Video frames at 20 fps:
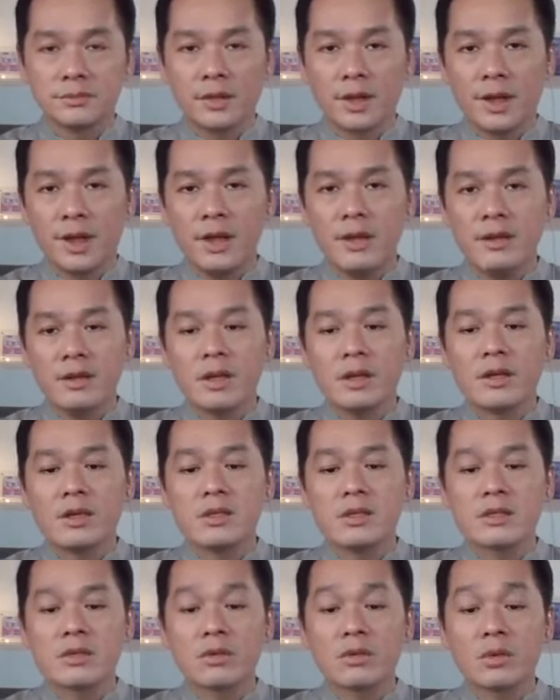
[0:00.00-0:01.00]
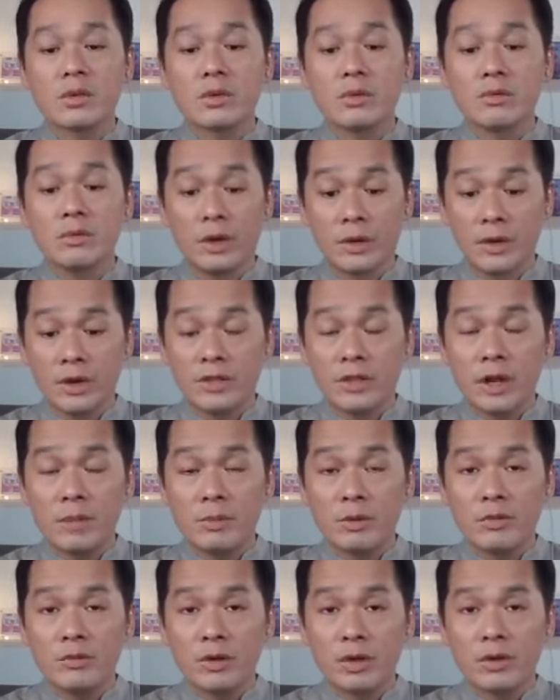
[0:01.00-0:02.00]
Okay, it is very
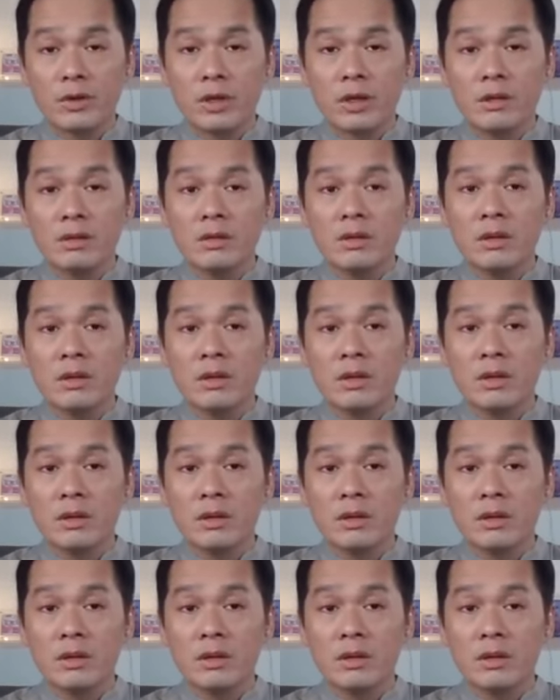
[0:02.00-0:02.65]
thought-provoking.